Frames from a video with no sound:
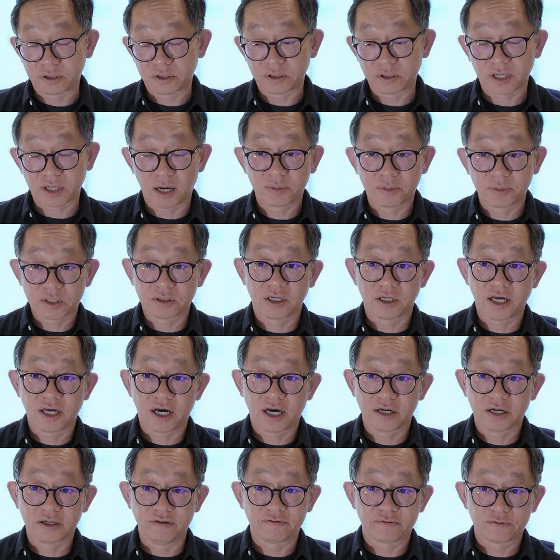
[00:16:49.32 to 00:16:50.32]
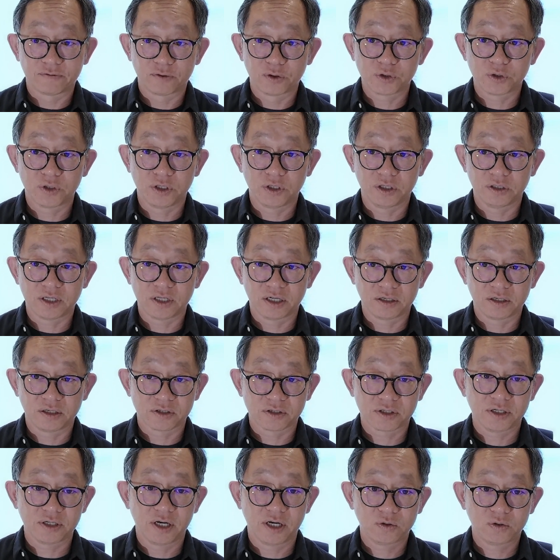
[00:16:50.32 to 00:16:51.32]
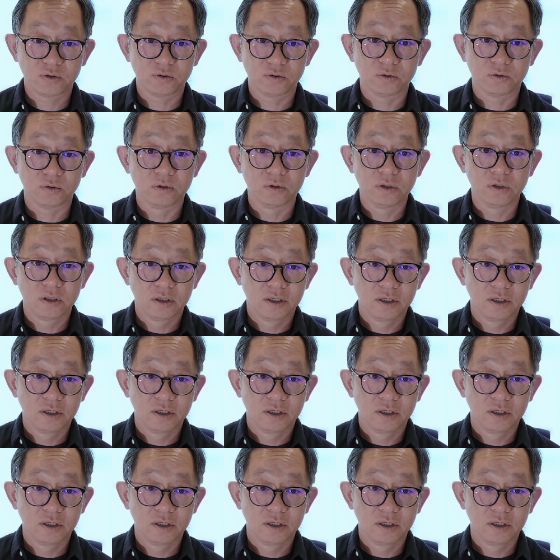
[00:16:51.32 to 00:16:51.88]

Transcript: obviously a lot of unfortunate downside to